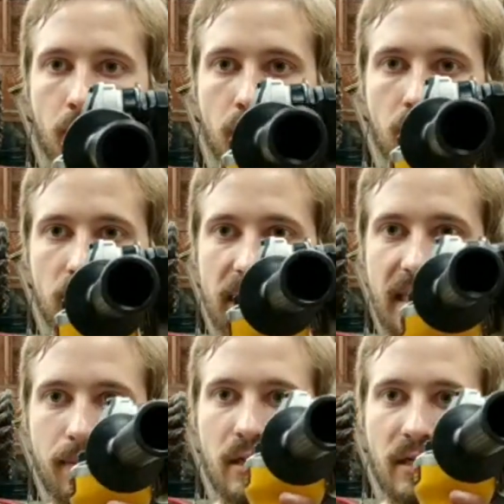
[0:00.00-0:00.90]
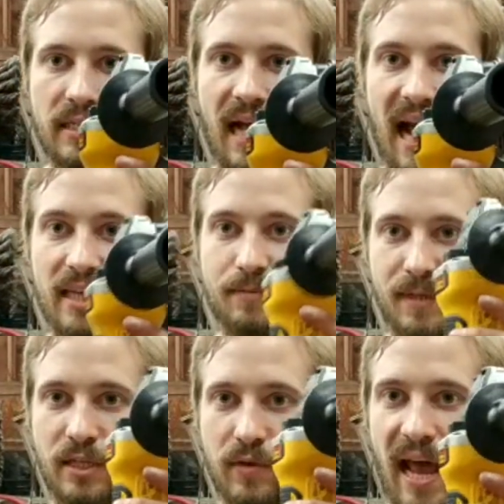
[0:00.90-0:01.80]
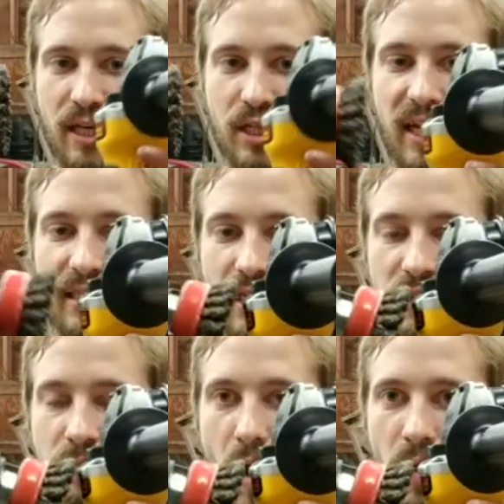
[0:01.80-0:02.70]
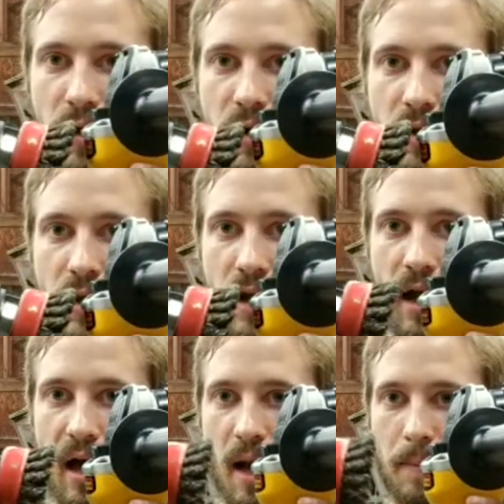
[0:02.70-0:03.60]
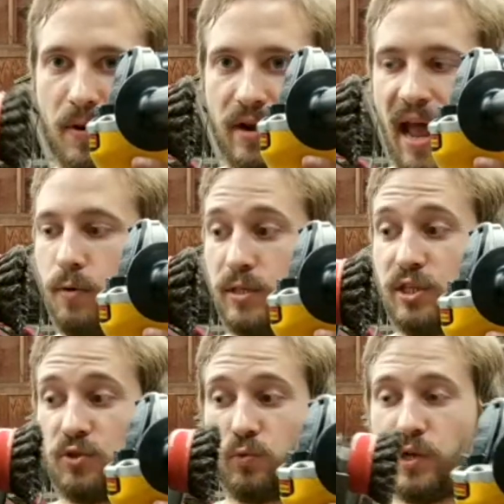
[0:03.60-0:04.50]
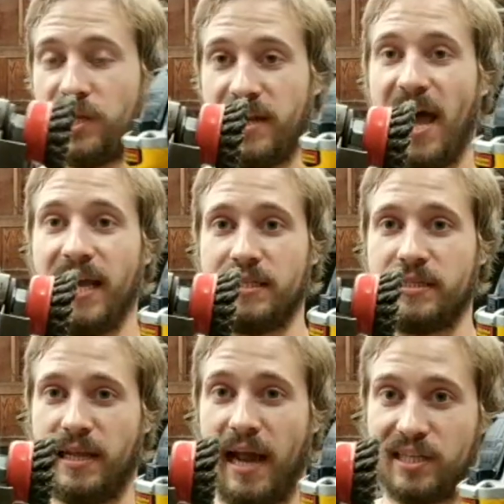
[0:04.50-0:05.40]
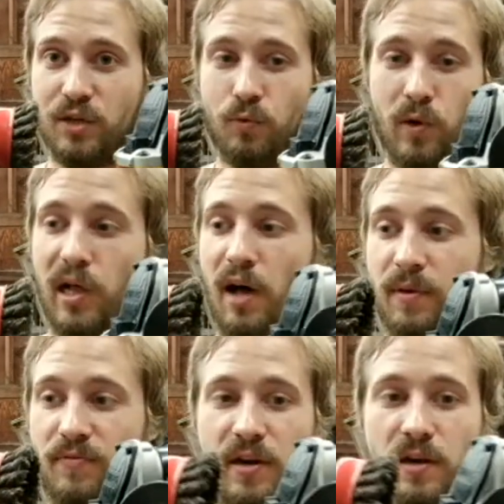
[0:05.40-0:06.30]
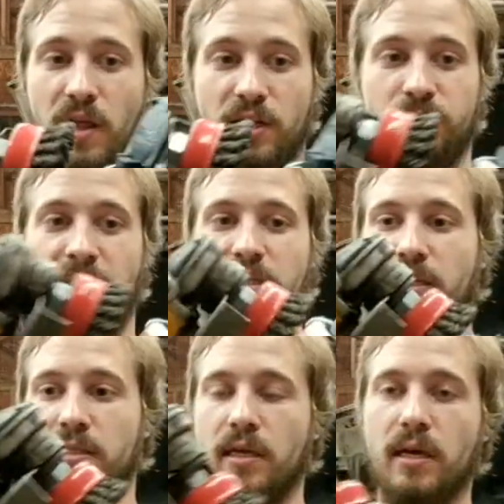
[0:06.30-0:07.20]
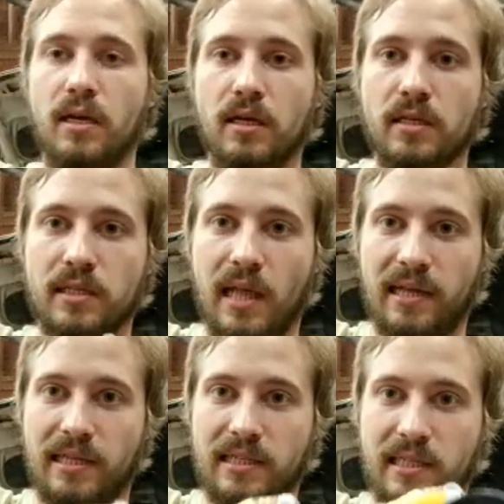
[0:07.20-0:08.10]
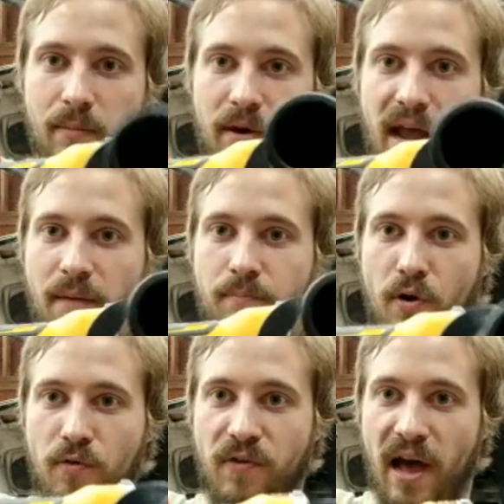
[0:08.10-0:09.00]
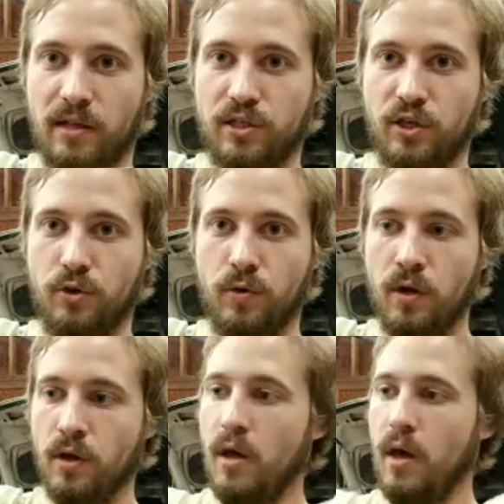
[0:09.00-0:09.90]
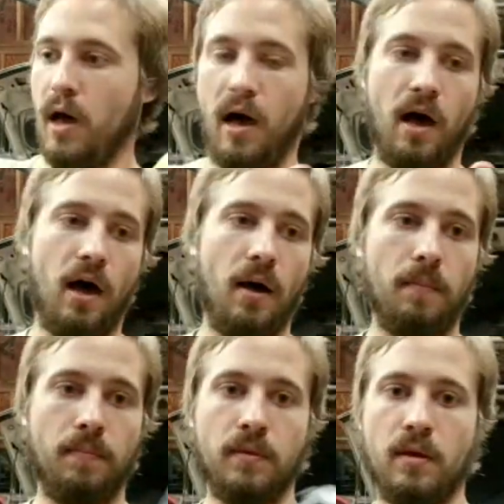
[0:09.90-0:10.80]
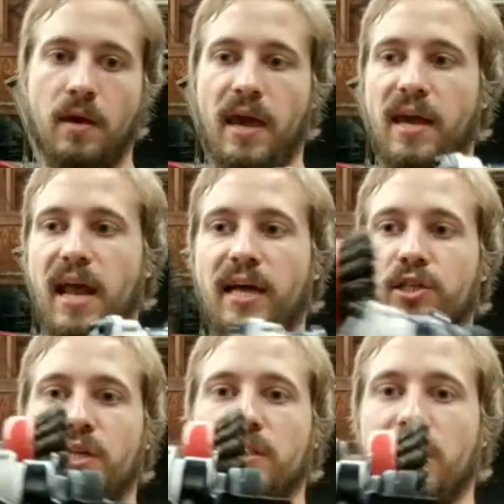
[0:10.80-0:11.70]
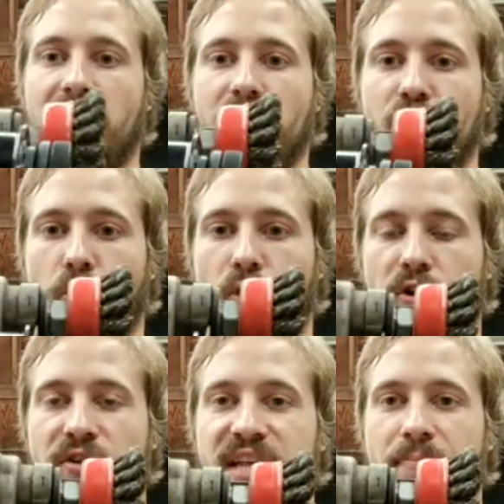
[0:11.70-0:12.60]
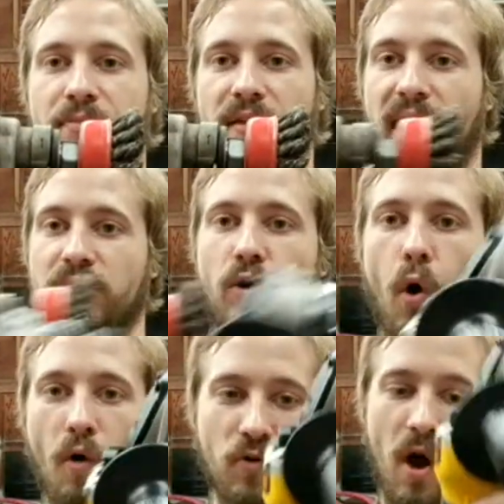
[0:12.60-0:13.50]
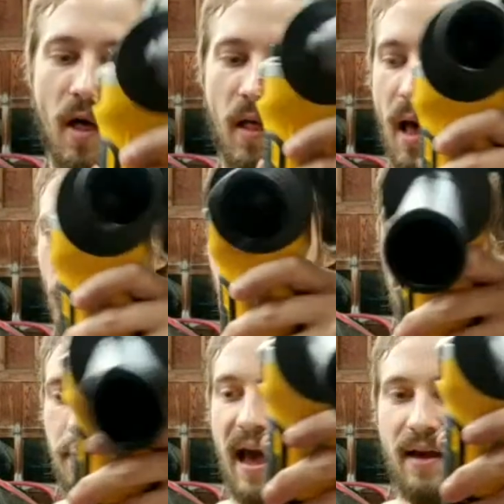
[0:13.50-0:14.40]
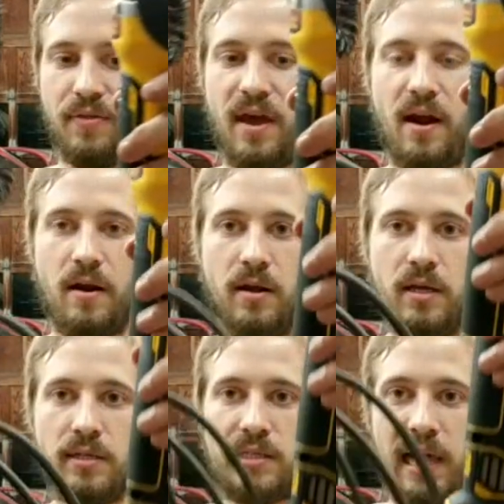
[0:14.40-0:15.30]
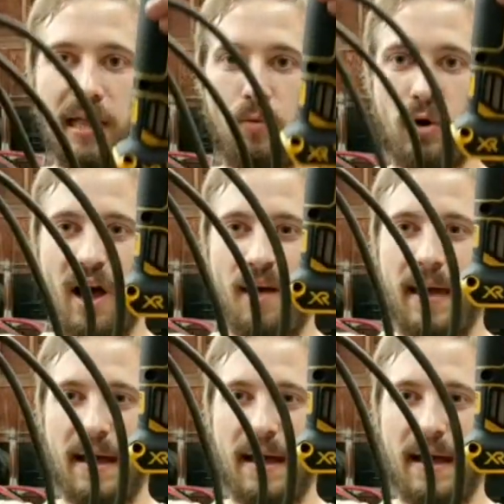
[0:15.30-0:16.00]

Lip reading: similar size, but this one actually has a smaller upper neck, which is really nice. It actually will help me fit in a lot of spaces. Slightly slimmer head profile too, and actually a slightly shorter depth on that. So overall, a lot more compact there. slightly more compact